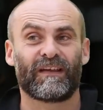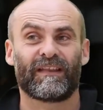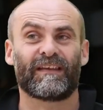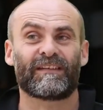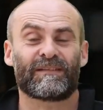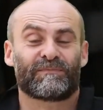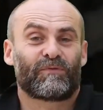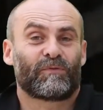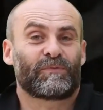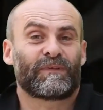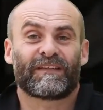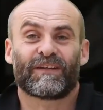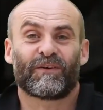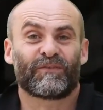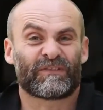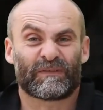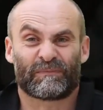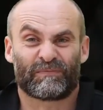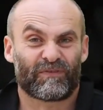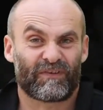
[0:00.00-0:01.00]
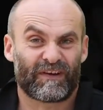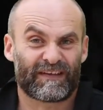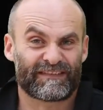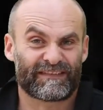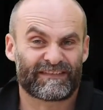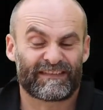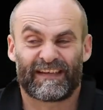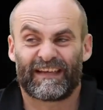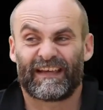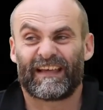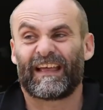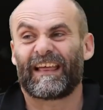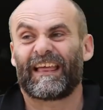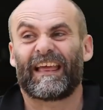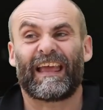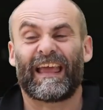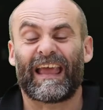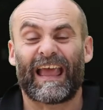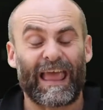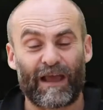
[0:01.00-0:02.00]
this is probably no surprise,
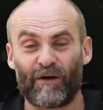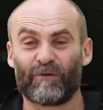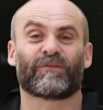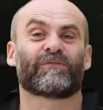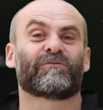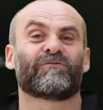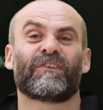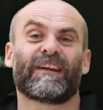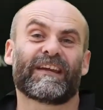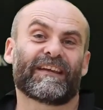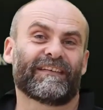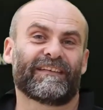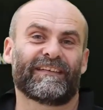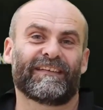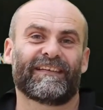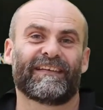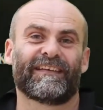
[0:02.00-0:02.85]
Elden Ring.